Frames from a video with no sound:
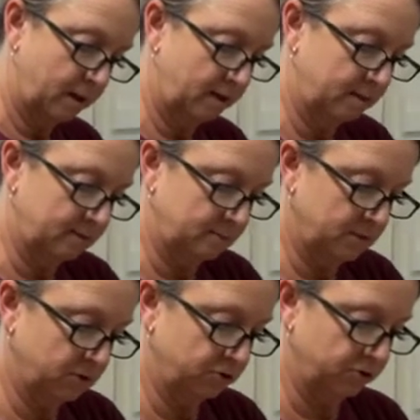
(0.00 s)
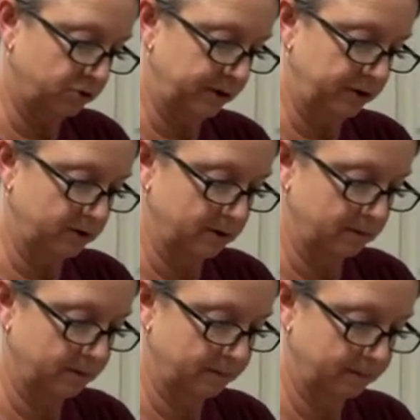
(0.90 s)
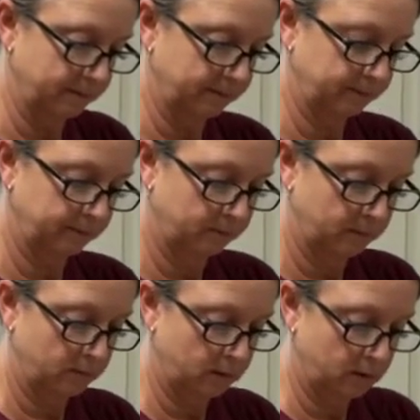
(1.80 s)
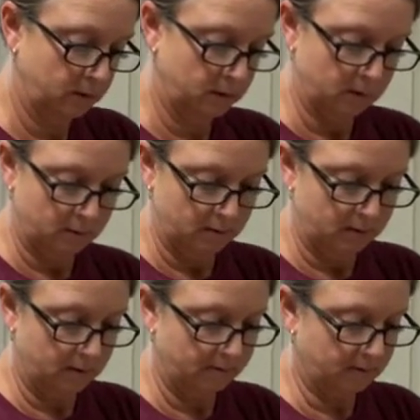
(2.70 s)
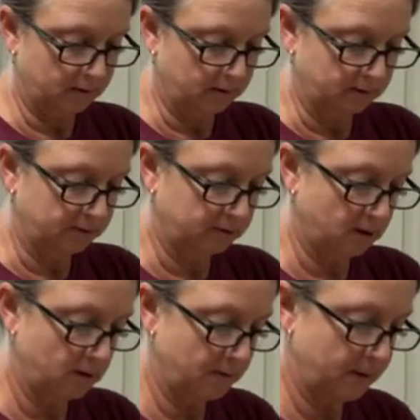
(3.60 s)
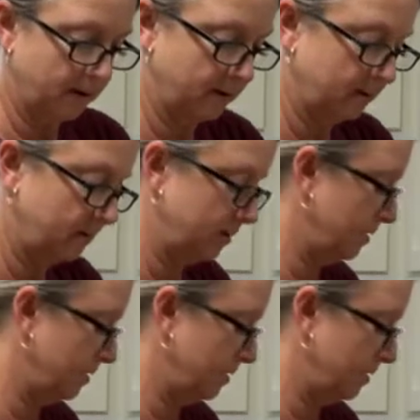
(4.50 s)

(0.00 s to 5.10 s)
in this mixture here. Give it a little stir around.